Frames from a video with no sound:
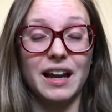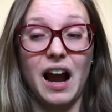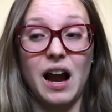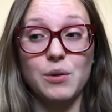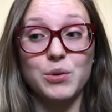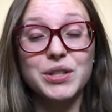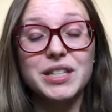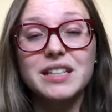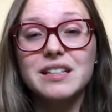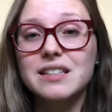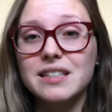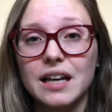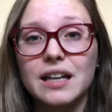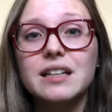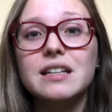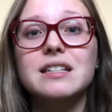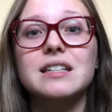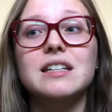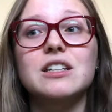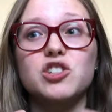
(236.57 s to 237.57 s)
I was
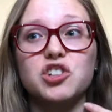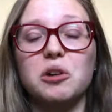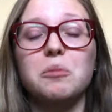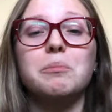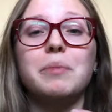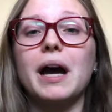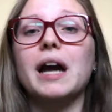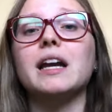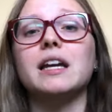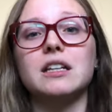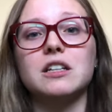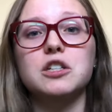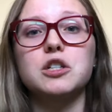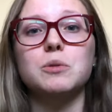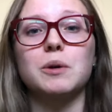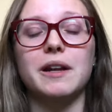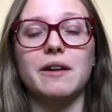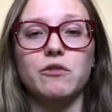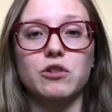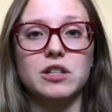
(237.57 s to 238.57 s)
excited to jump back into
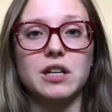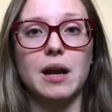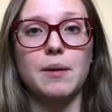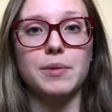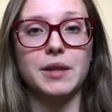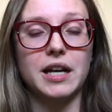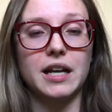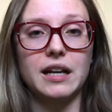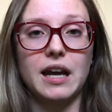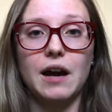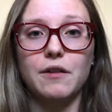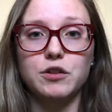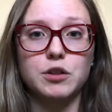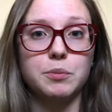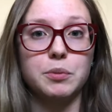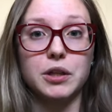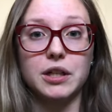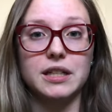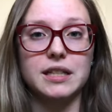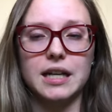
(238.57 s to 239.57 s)
it every time that I'd have to
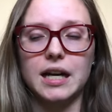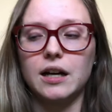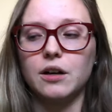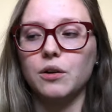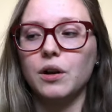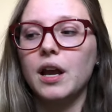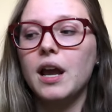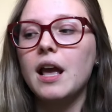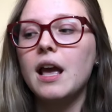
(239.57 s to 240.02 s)
put it down.